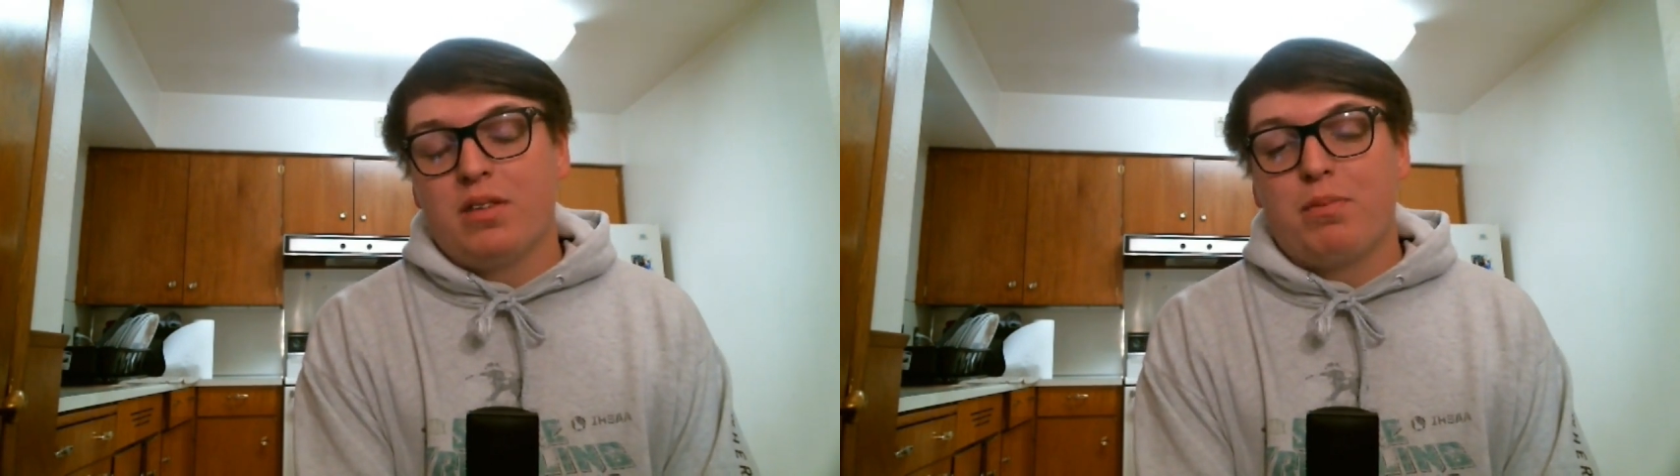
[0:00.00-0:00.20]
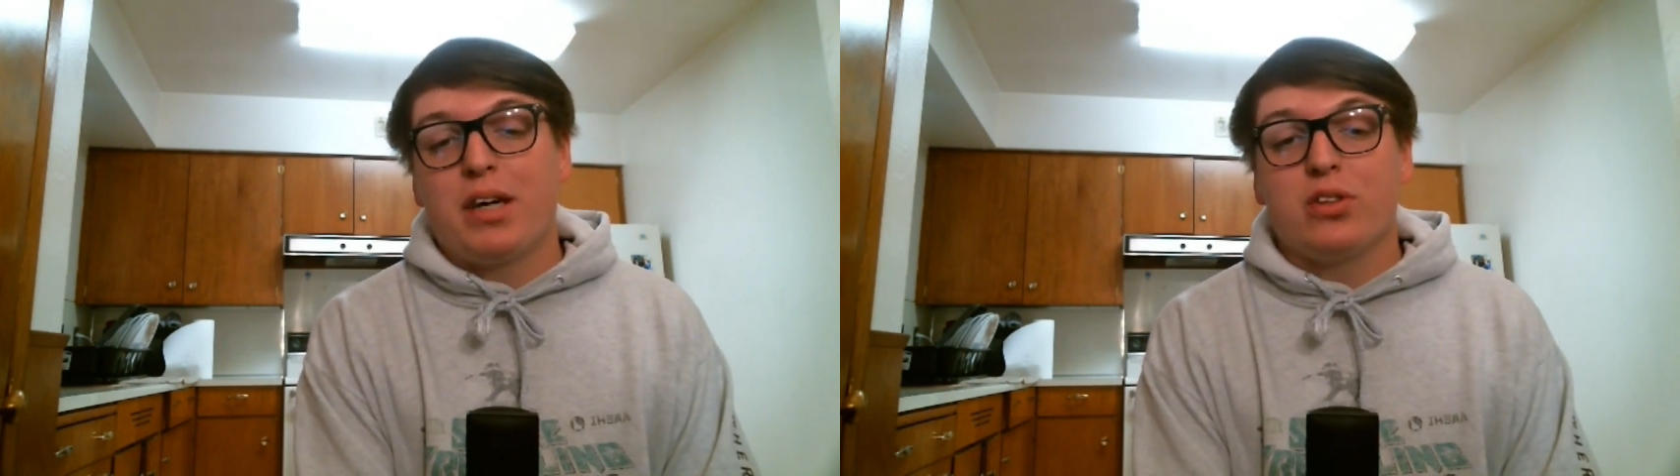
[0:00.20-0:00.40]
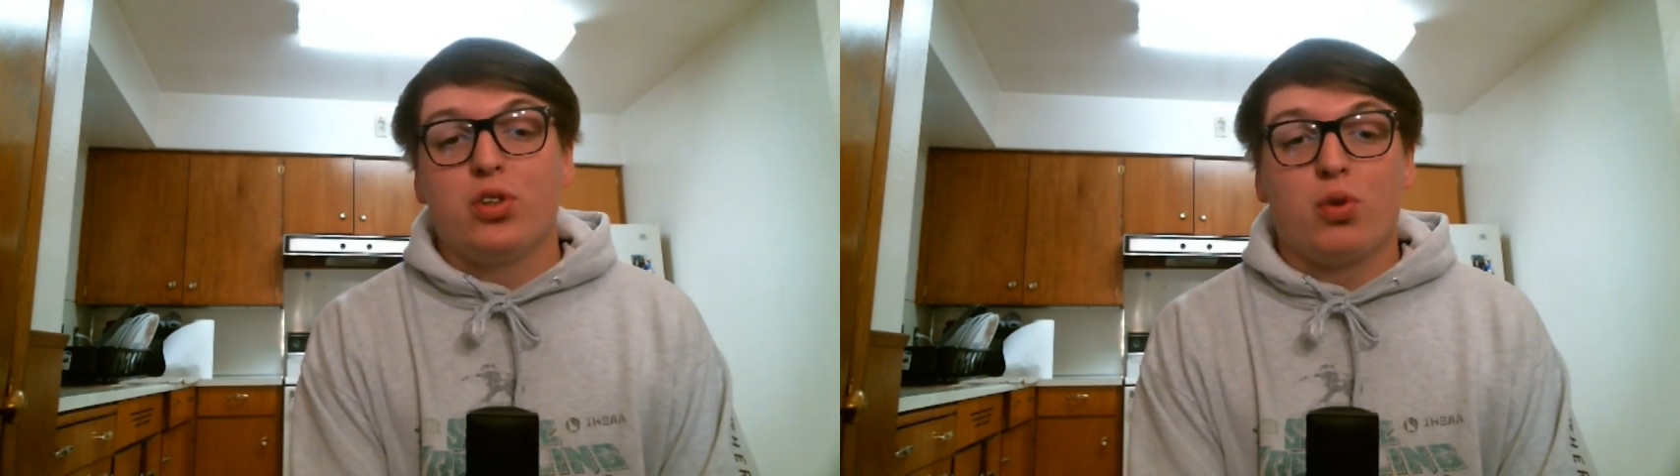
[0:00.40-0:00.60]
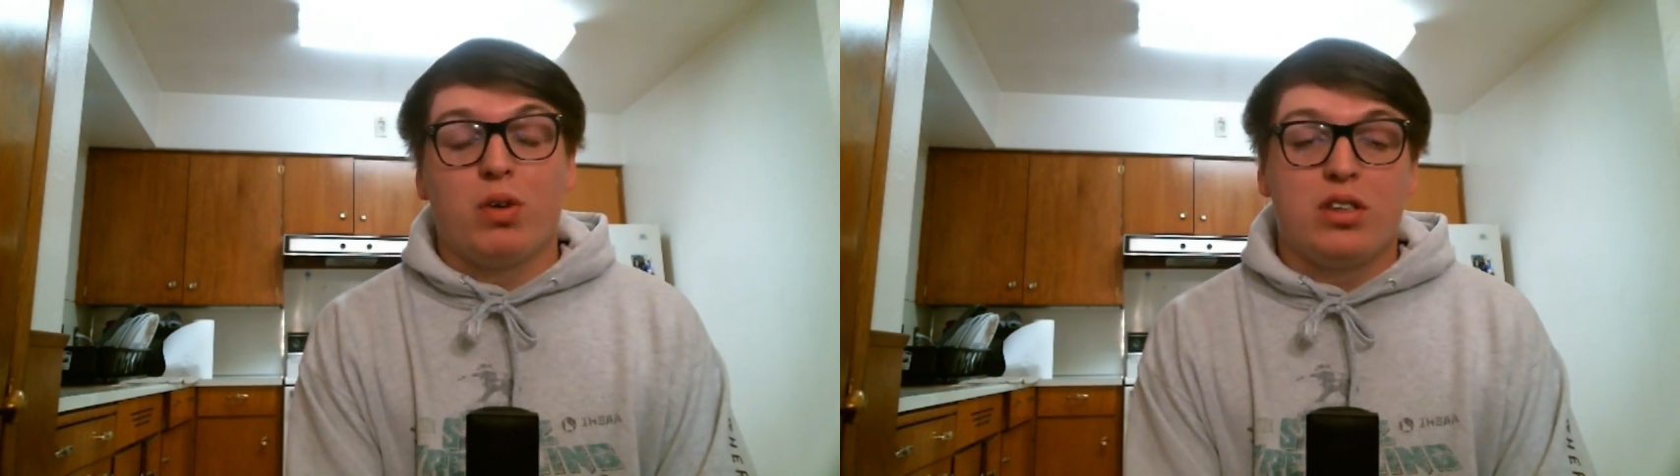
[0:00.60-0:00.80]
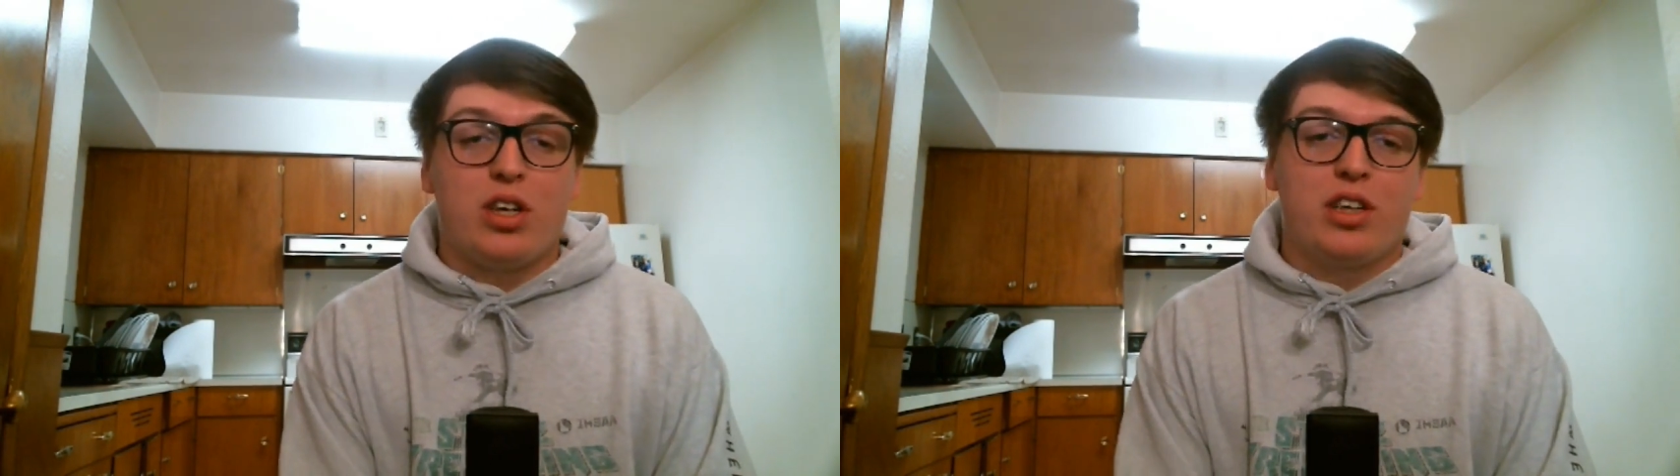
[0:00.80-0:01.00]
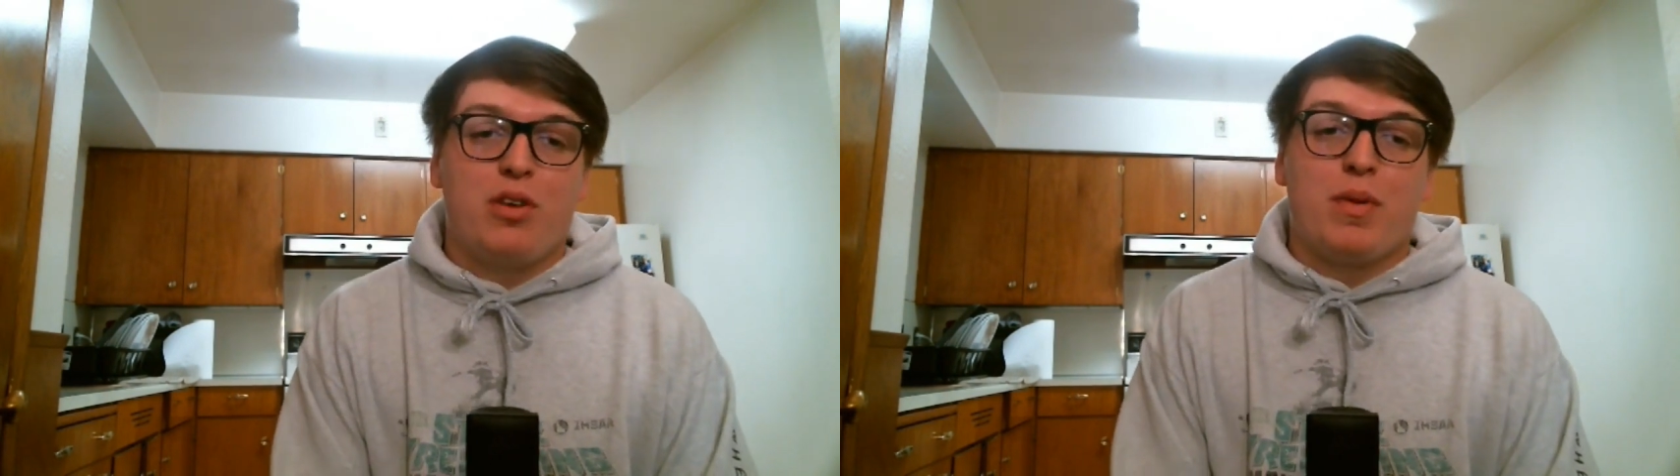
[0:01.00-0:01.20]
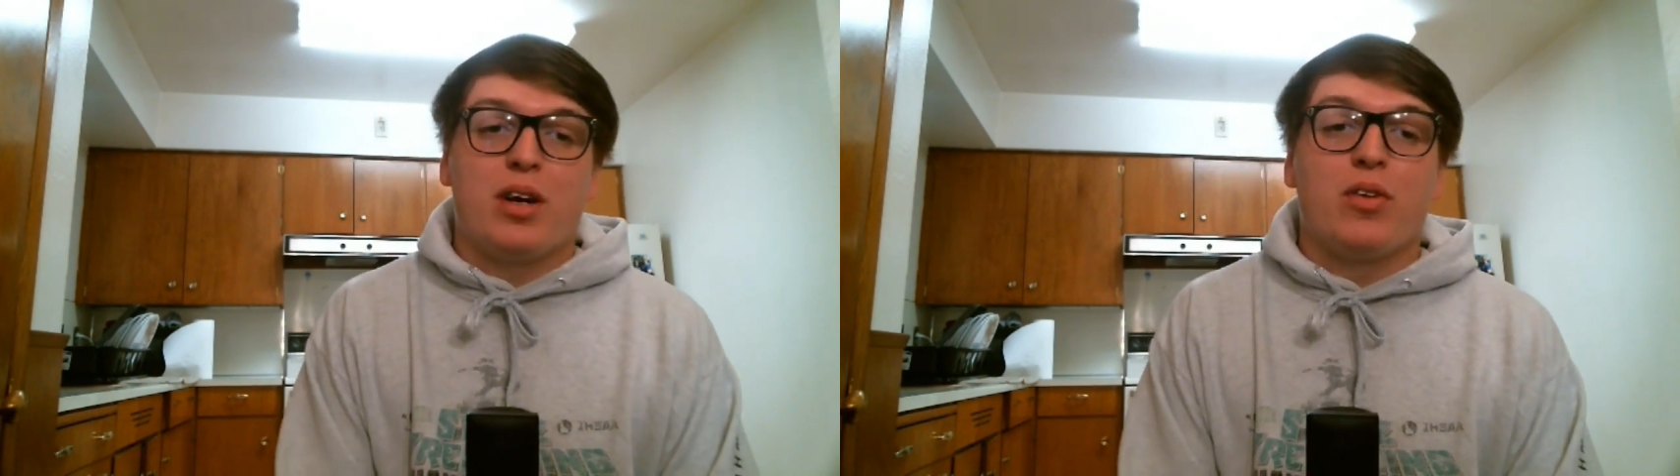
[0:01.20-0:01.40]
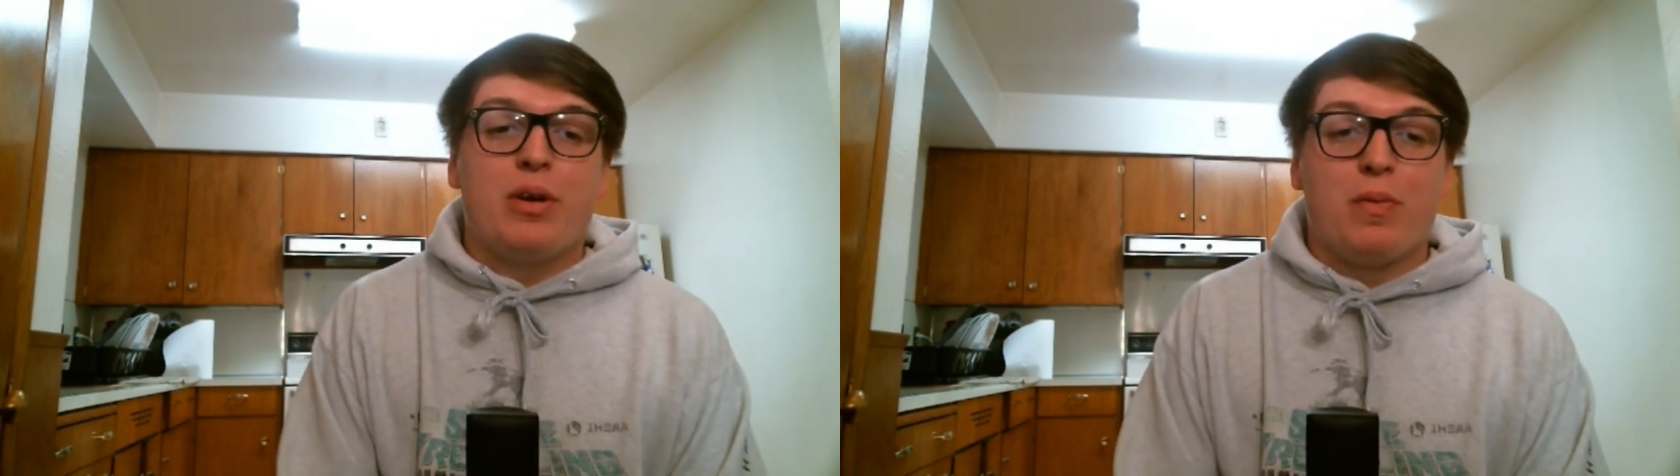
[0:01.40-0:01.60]
Michael Jordan
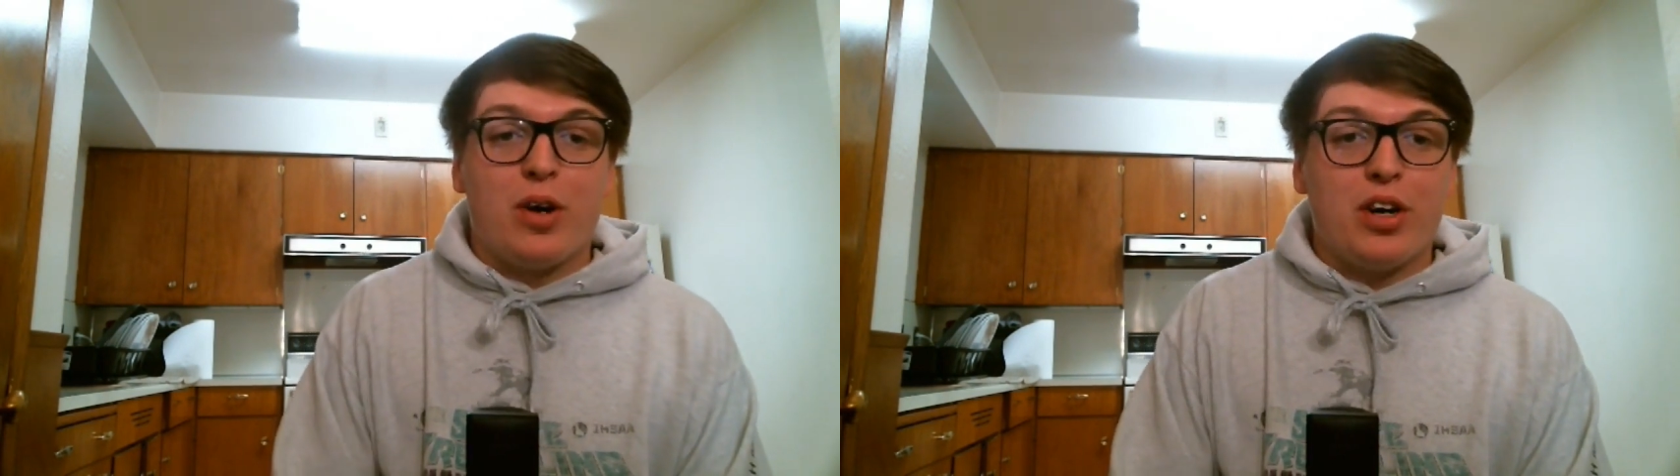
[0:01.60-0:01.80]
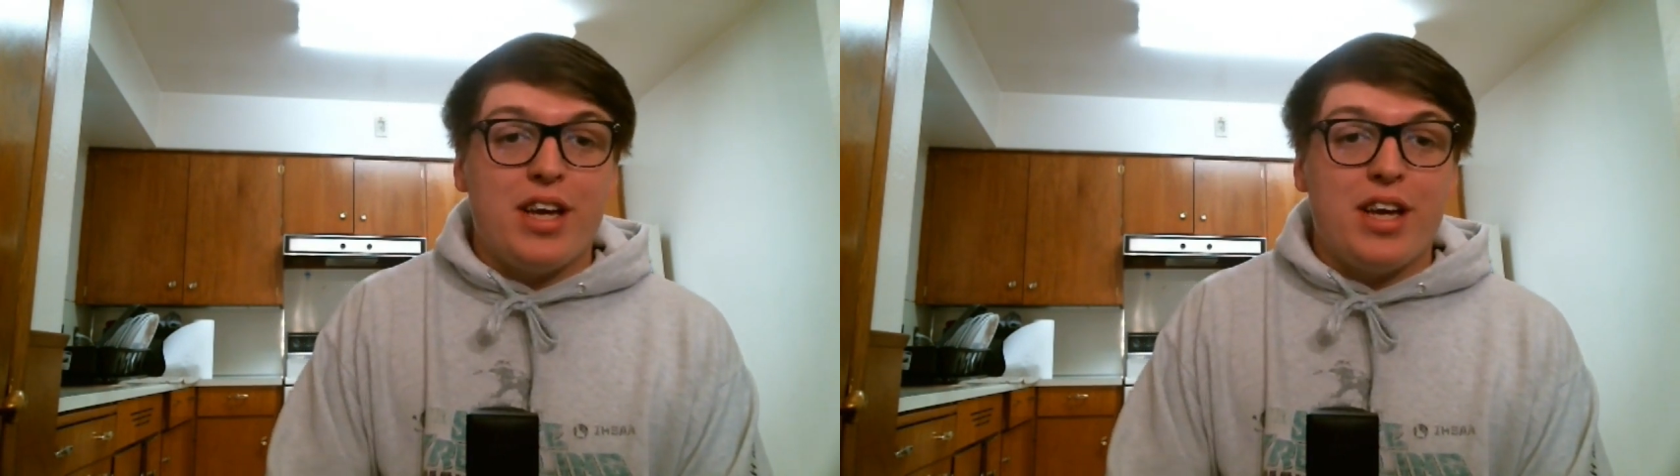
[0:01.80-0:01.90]
documentary where he